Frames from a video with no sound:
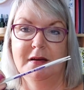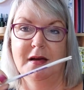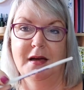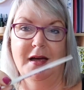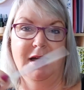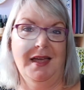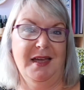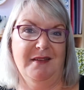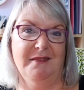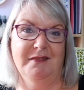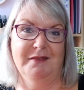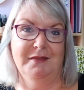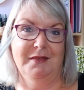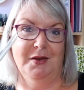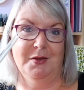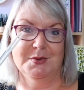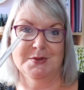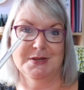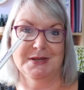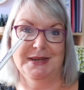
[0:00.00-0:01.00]
I have
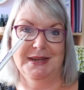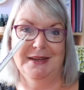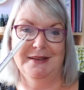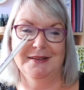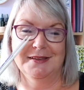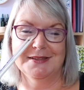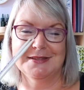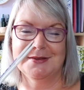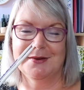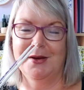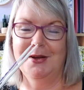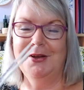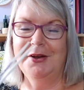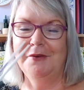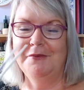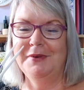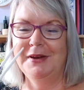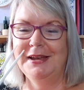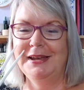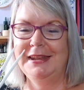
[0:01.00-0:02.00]
loads of needles so I
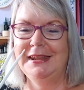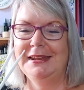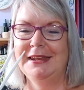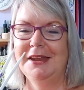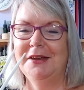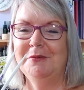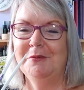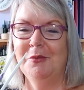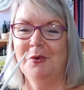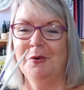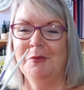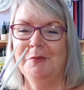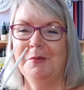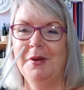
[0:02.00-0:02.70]
don't really need any more